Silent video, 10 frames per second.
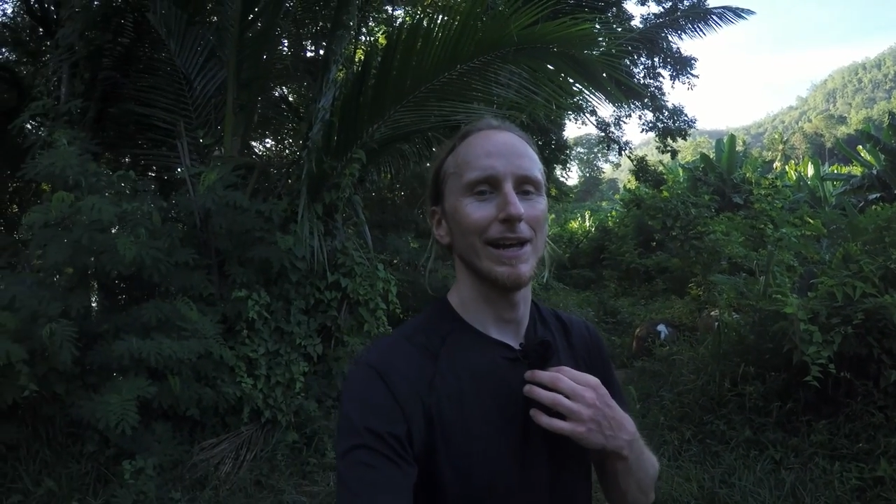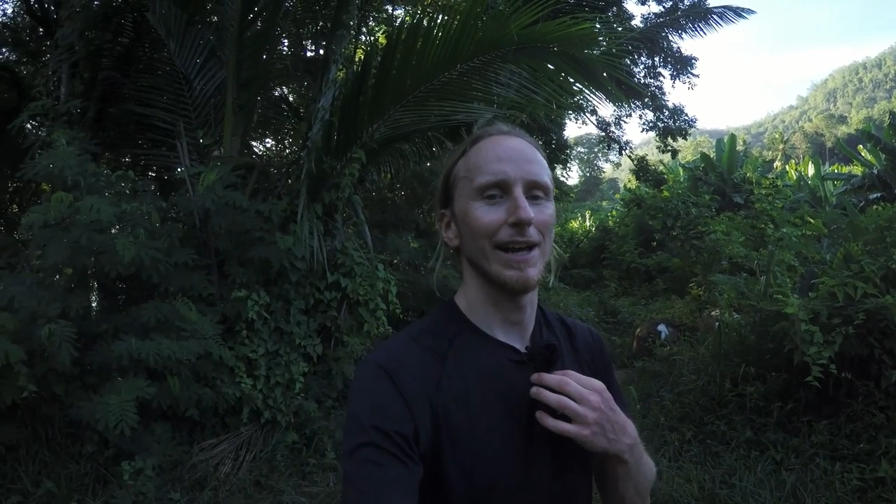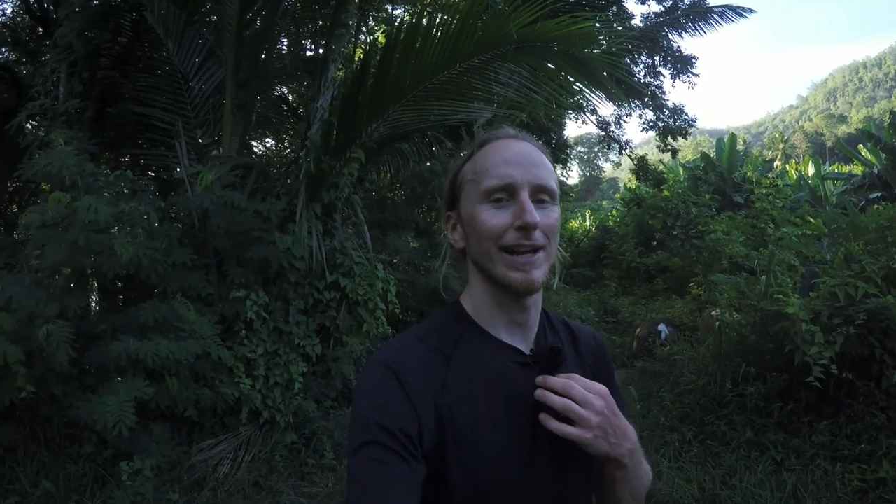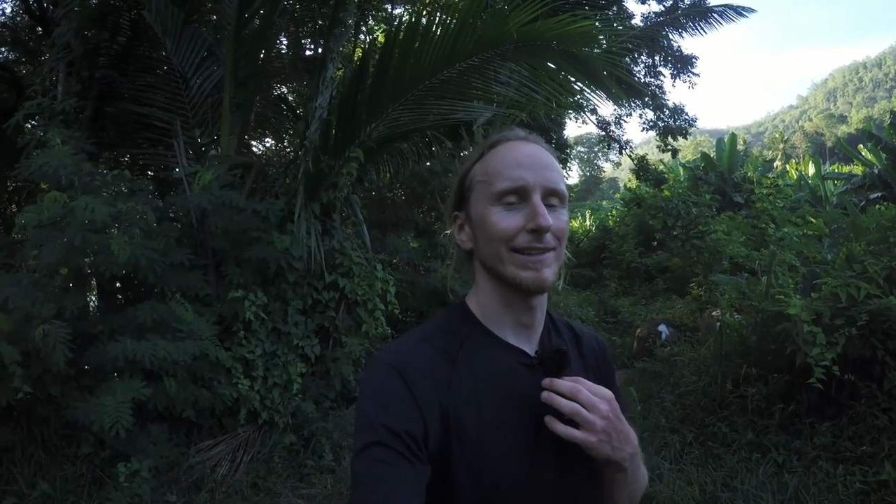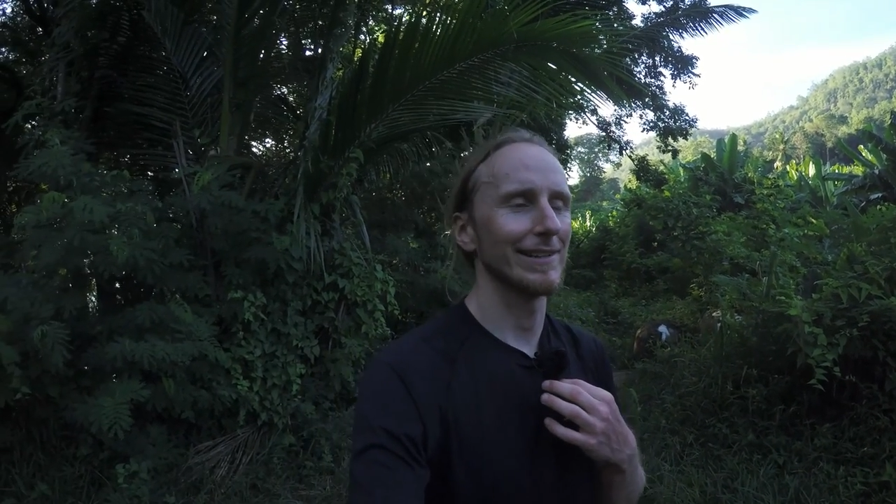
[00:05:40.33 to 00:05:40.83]

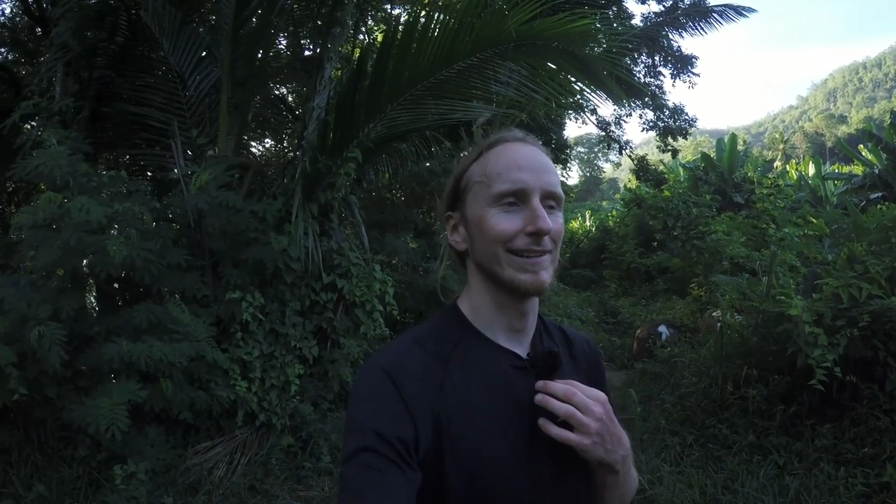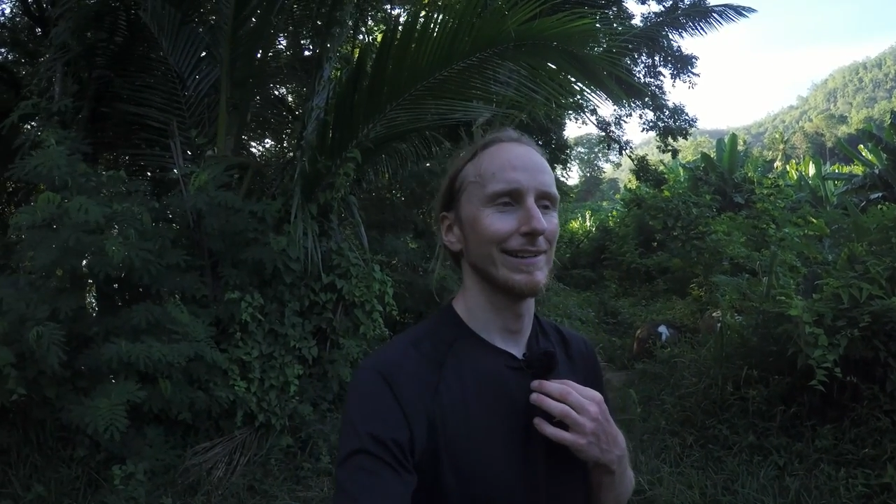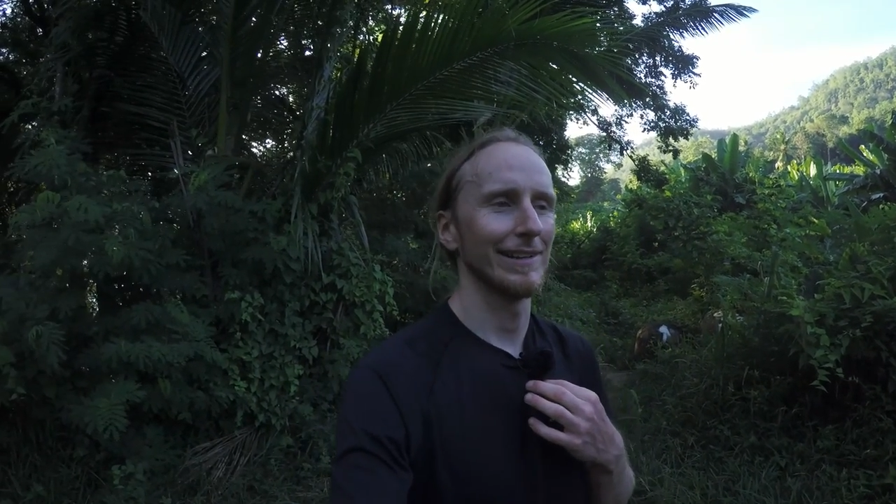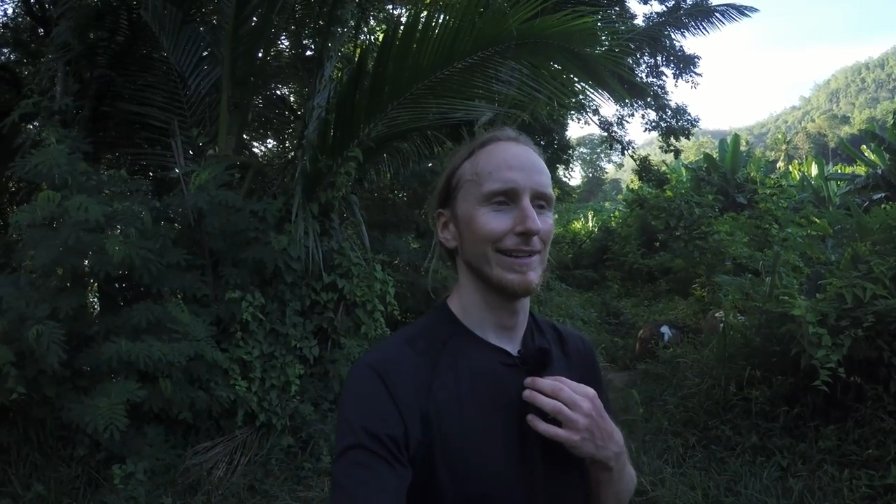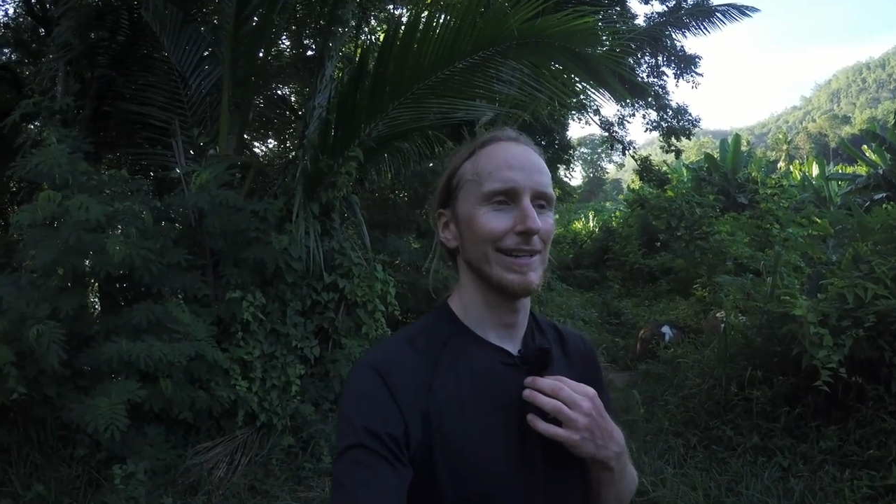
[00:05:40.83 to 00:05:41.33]
And
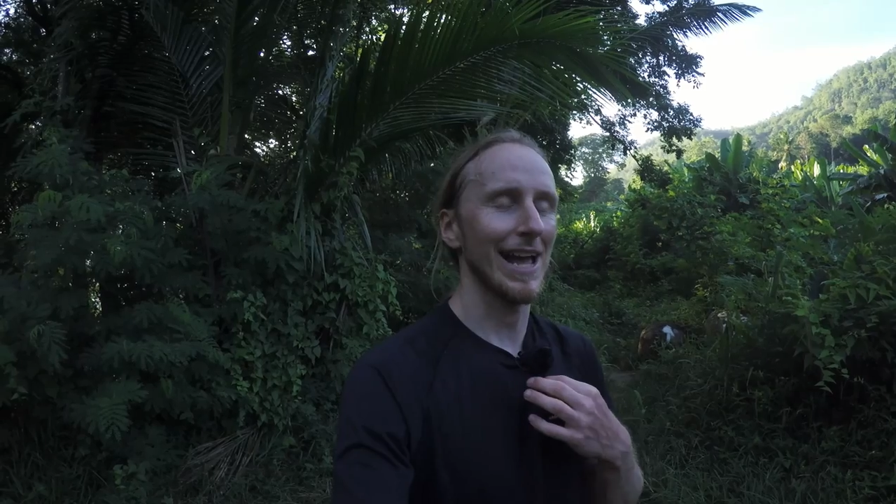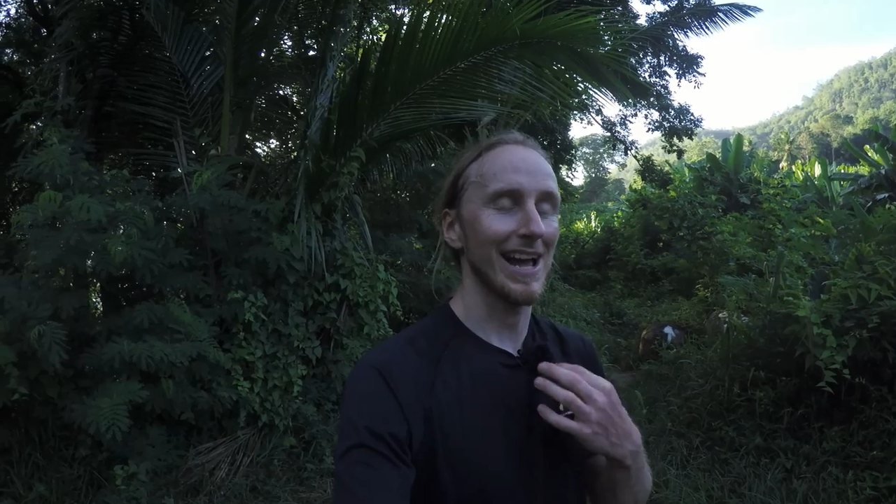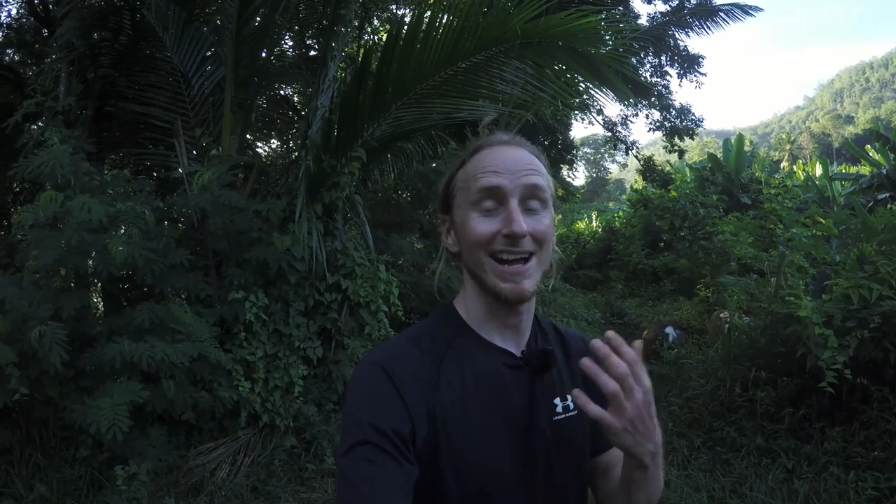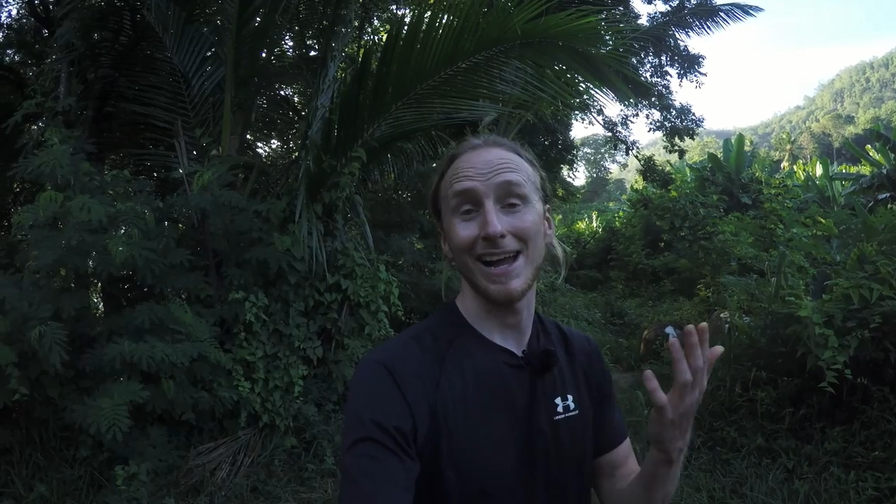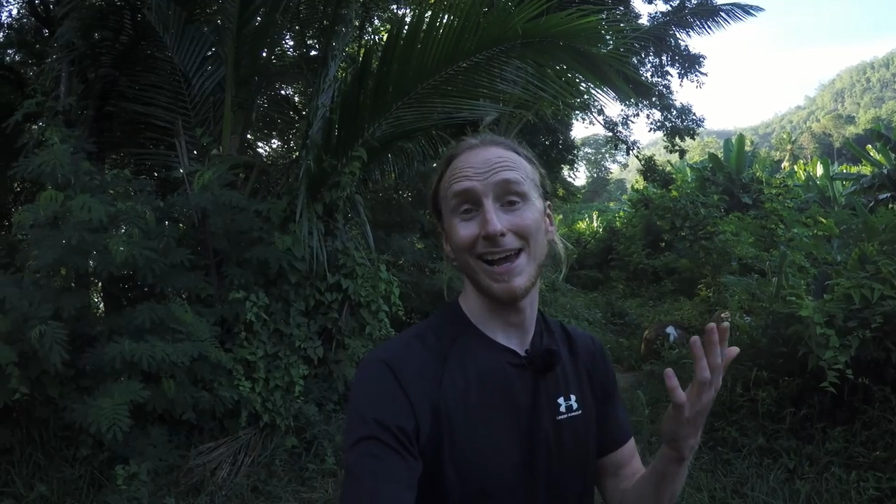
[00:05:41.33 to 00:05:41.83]

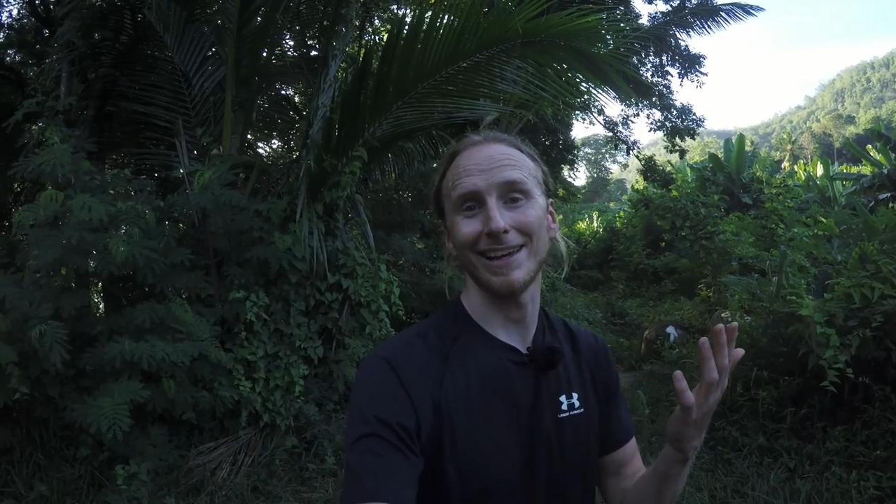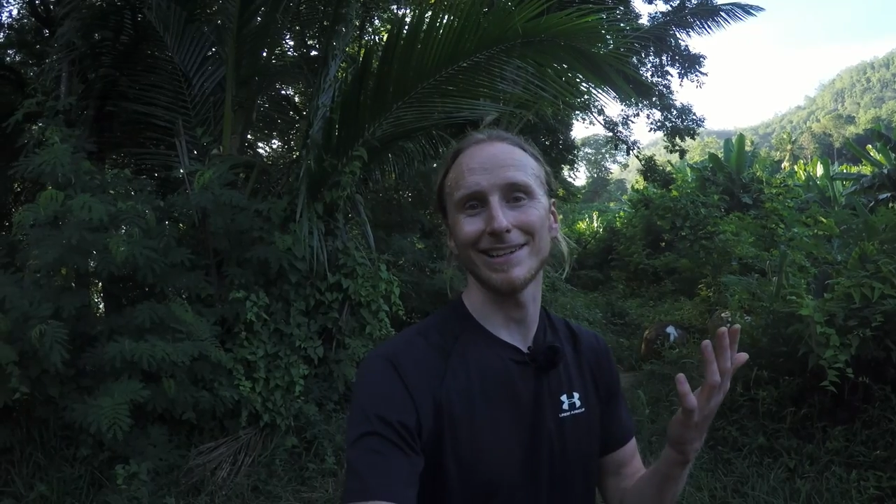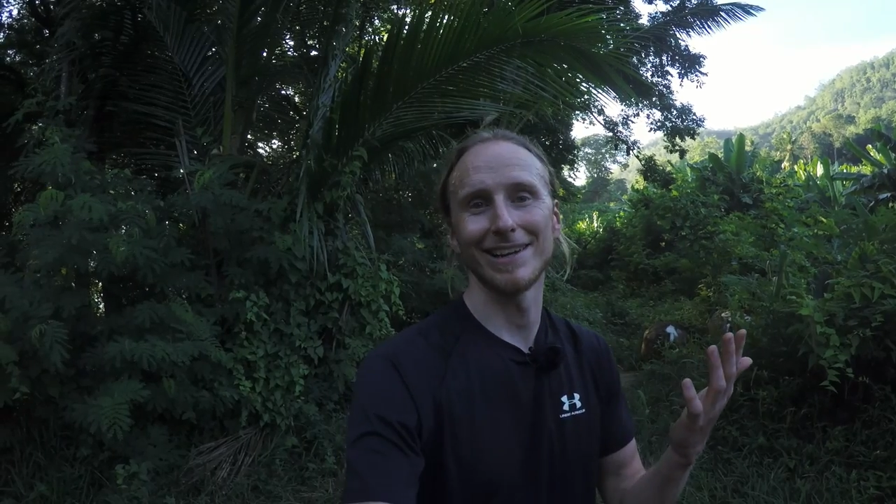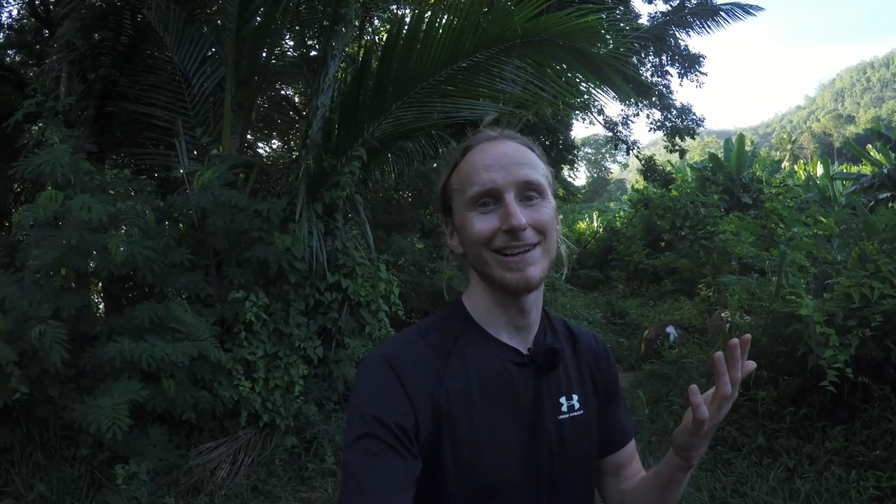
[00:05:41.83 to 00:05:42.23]
yeah, I had